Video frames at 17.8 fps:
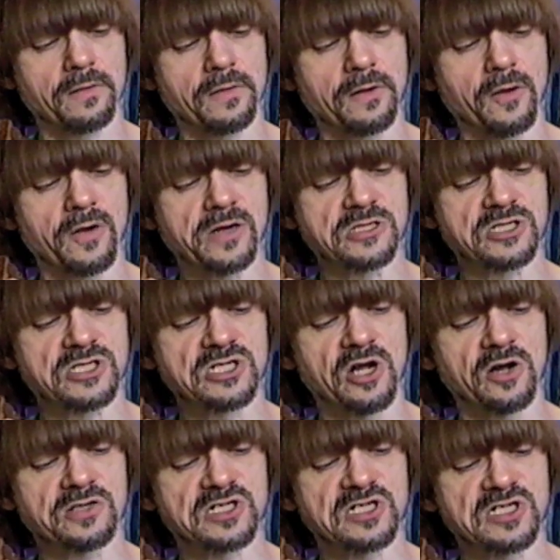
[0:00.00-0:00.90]
Oh, I just
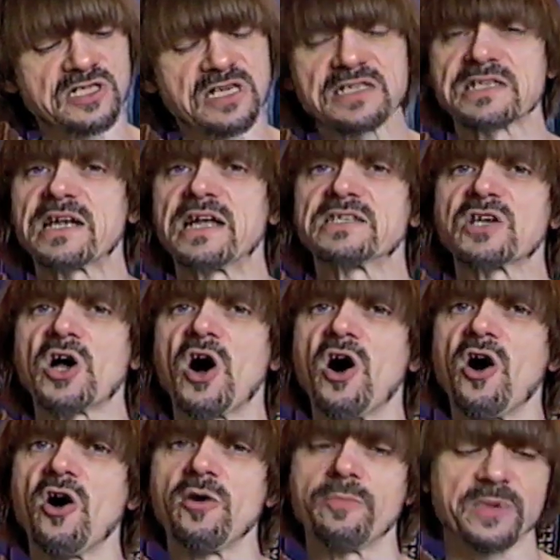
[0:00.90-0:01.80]
noticed it says it has
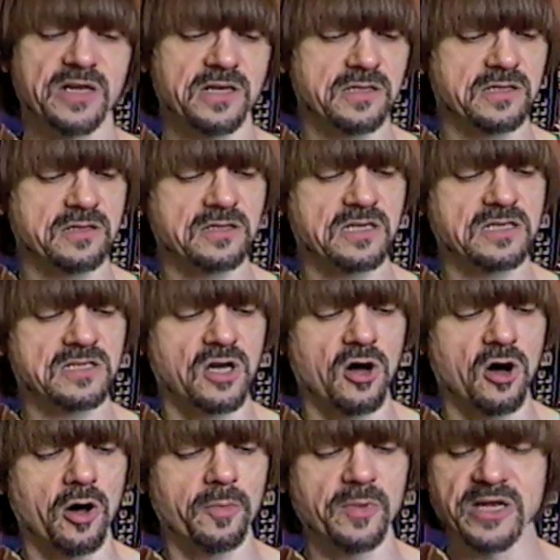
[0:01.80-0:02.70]
almond. This has
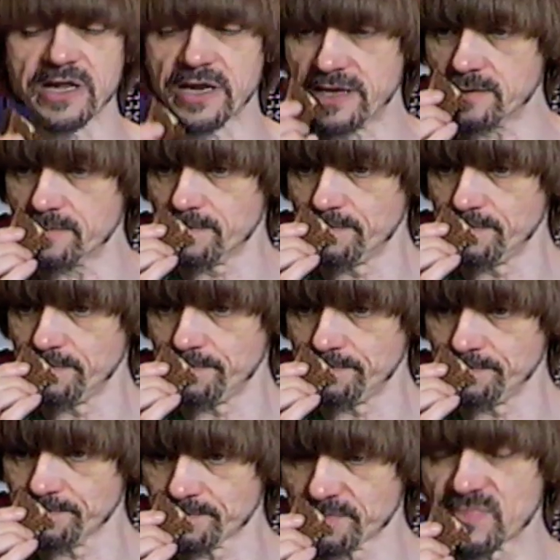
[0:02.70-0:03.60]
almond in it.
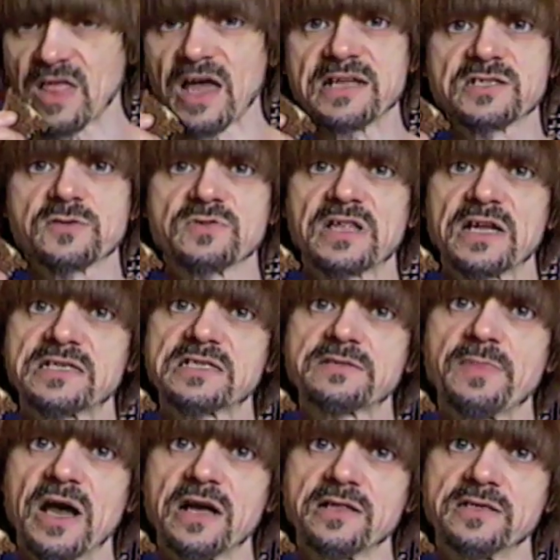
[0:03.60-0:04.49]
That's what that
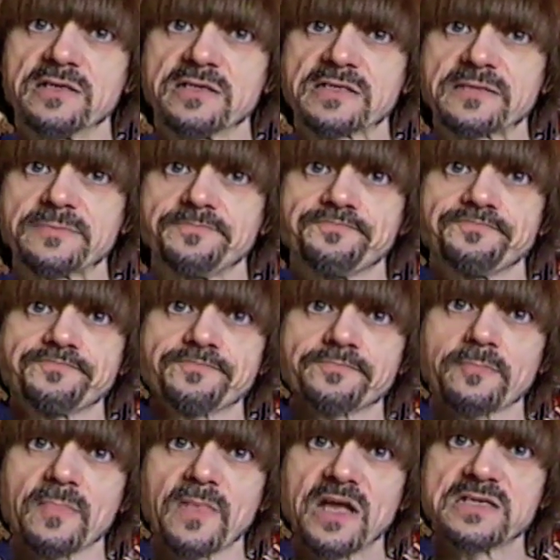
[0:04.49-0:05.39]
smell is.
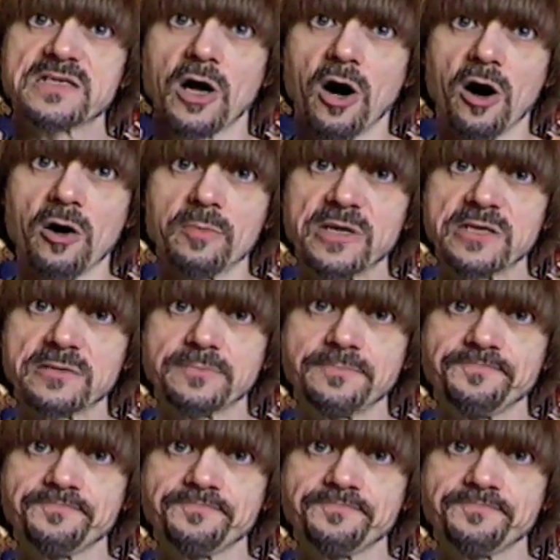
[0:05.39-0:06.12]
It's almond.